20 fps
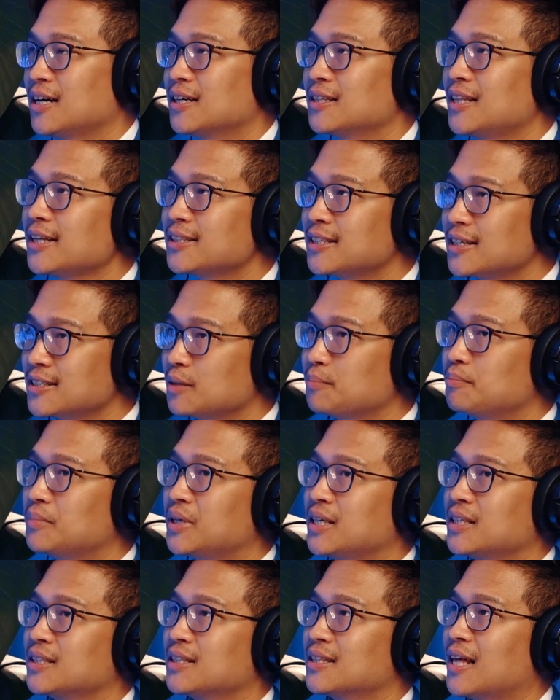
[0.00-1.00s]
That doesn't
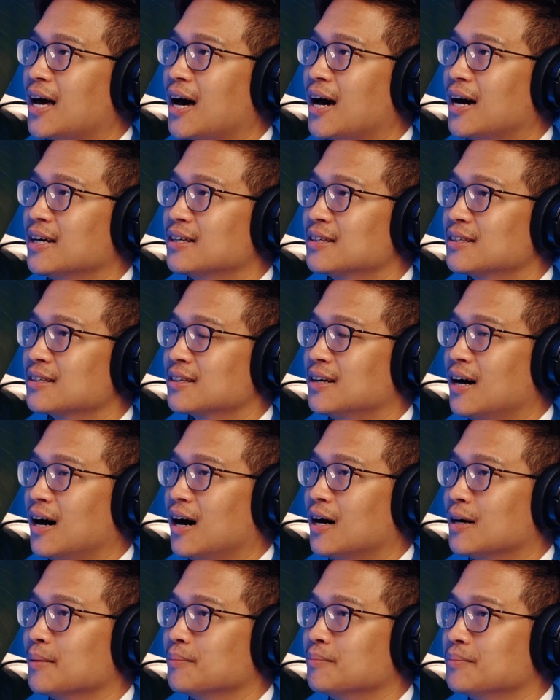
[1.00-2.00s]
mean that
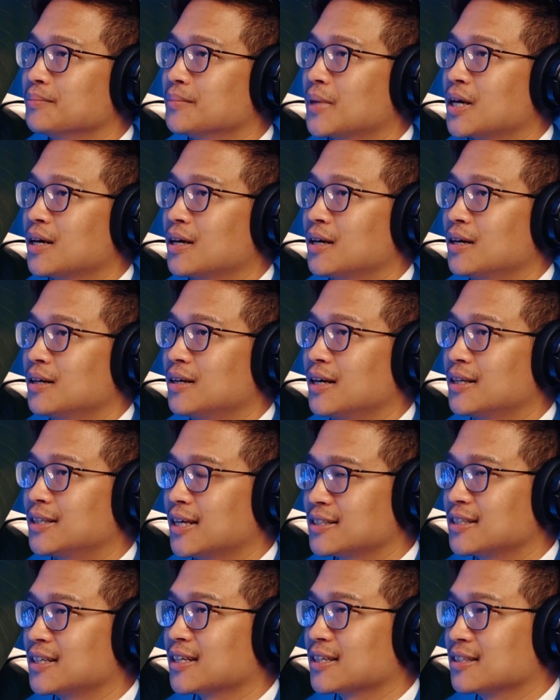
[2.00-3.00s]
it doesn't